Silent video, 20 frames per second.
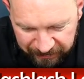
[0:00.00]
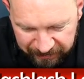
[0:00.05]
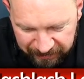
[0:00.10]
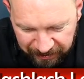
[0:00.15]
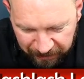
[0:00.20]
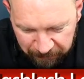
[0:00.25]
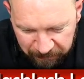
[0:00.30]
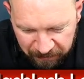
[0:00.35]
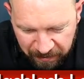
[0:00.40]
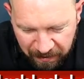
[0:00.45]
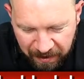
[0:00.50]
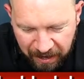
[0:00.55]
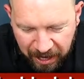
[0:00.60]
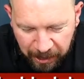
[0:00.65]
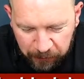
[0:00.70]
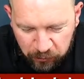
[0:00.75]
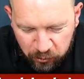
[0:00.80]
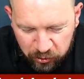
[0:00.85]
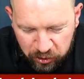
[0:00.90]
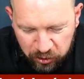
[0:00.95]
it's I'm
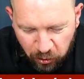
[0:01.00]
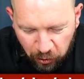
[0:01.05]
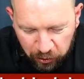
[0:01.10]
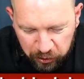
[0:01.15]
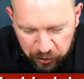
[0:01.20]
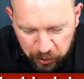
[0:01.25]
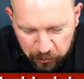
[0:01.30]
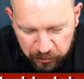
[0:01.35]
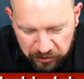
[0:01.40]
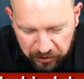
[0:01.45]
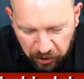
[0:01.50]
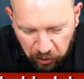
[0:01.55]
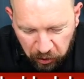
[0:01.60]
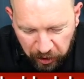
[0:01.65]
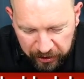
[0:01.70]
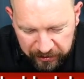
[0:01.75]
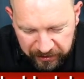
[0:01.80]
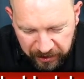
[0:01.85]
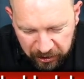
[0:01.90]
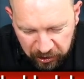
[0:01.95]
I'm just not used to
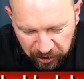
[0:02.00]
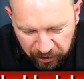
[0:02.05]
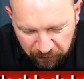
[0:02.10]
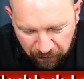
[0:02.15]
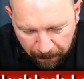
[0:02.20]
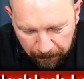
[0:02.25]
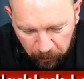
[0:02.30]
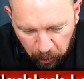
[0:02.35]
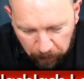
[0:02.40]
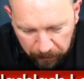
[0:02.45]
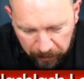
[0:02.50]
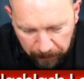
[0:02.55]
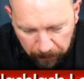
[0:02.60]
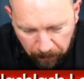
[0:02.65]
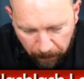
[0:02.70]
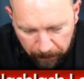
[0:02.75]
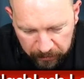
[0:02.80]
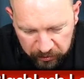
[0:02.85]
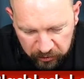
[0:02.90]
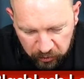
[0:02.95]
things actually wrapping up in a
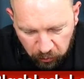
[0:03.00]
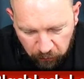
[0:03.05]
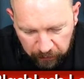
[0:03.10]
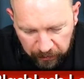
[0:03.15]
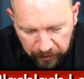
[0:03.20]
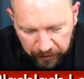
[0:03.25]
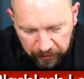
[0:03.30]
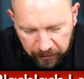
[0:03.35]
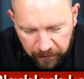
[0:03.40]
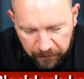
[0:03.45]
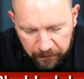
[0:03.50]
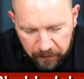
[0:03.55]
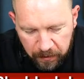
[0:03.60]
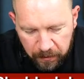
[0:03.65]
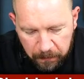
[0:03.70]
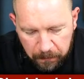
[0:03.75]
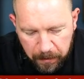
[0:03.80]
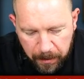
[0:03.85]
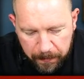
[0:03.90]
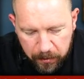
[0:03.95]
proper storyline.
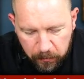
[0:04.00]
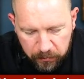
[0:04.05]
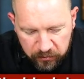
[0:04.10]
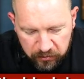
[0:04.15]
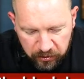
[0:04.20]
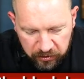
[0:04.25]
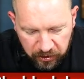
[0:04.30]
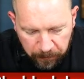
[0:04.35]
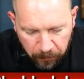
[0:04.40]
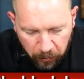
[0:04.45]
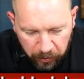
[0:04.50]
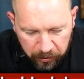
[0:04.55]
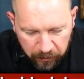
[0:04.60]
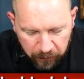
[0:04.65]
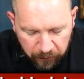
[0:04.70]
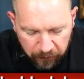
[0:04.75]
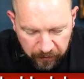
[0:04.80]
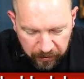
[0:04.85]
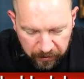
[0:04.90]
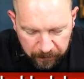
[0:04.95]
Maybe it was just a point
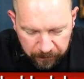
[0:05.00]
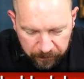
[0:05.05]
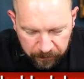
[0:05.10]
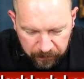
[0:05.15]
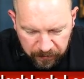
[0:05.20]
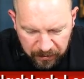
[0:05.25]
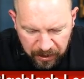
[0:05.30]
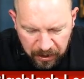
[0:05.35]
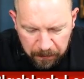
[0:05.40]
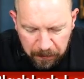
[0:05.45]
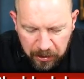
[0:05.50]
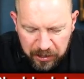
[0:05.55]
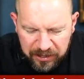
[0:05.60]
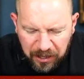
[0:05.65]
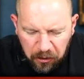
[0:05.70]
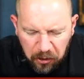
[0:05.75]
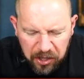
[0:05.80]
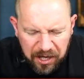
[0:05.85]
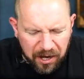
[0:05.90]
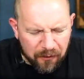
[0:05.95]
of um, because
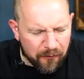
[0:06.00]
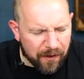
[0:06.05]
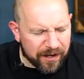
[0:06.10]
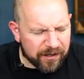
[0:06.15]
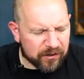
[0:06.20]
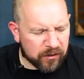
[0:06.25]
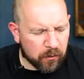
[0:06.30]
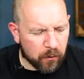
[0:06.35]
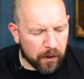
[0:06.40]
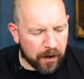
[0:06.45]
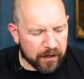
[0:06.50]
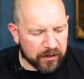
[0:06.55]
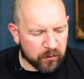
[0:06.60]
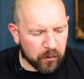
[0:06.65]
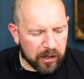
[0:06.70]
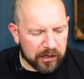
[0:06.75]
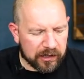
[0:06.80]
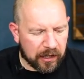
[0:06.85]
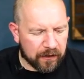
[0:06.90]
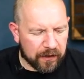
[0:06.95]
I think I read somewhere as
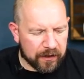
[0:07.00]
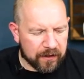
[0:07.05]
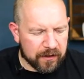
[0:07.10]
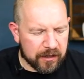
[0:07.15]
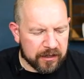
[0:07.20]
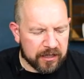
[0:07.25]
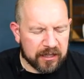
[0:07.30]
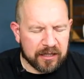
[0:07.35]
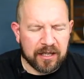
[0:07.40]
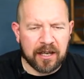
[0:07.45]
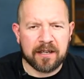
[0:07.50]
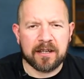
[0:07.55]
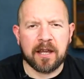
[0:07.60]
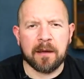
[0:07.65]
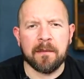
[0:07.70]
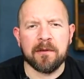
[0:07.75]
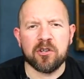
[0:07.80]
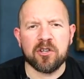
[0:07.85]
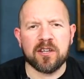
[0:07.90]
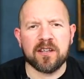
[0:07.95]
well that they'd, they'd
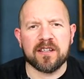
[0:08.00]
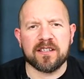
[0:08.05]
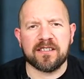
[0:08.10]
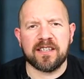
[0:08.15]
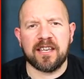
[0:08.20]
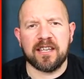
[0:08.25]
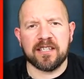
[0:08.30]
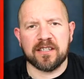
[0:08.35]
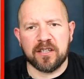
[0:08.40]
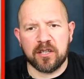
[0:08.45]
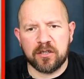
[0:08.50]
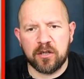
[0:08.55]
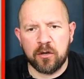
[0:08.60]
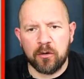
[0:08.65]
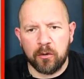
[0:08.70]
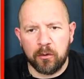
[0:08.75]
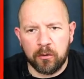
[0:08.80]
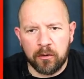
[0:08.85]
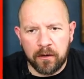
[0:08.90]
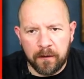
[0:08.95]
commissioned the season
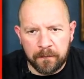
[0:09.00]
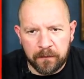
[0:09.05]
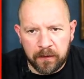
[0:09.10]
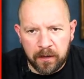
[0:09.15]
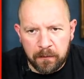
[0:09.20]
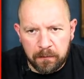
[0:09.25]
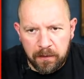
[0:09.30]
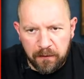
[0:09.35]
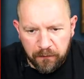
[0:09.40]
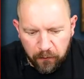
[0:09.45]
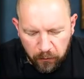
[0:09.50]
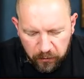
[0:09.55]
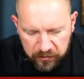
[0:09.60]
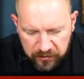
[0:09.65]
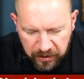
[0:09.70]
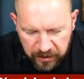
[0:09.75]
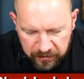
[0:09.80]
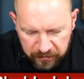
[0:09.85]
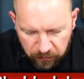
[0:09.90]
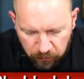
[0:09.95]
two before
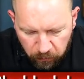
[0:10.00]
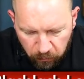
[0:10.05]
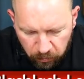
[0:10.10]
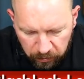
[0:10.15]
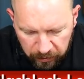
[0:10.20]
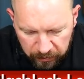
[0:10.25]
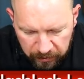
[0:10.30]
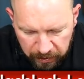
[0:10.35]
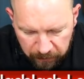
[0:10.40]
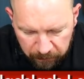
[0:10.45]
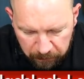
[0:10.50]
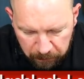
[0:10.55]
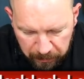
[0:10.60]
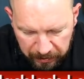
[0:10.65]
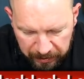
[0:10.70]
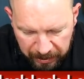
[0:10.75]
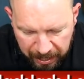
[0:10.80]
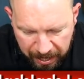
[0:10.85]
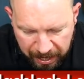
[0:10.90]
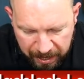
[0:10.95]
season one had even
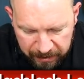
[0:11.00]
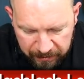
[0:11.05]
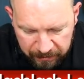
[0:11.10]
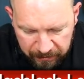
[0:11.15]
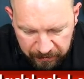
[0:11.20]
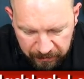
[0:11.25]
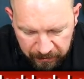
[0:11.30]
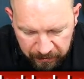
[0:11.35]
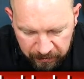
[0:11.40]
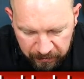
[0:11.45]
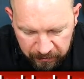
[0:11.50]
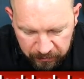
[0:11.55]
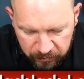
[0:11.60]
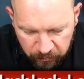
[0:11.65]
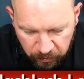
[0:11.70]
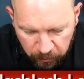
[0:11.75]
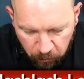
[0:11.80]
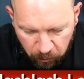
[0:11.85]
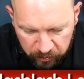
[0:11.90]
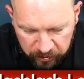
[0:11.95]
been aired.
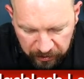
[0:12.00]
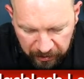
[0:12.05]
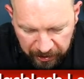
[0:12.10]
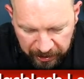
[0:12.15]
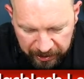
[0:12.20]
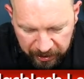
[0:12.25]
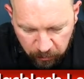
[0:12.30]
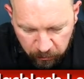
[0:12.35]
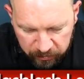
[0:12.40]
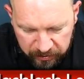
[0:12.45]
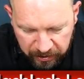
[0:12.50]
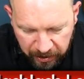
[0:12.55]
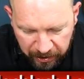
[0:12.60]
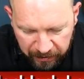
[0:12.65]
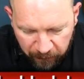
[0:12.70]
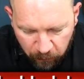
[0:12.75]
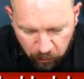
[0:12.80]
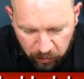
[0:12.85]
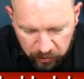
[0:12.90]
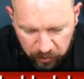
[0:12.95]
So it wasn't like it was
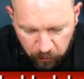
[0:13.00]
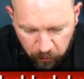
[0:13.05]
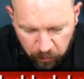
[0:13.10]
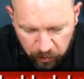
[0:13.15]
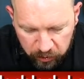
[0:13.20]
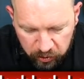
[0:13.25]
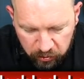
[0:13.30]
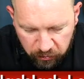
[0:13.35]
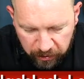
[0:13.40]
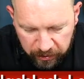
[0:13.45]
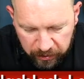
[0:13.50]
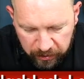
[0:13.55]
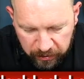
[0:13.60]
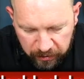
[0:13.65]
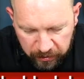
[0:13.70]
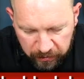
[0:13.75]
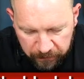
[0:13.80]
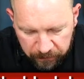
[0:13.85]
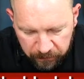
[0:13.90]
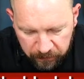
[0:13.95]
kind of they weren't trying
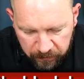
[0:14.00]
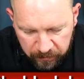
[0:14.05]
to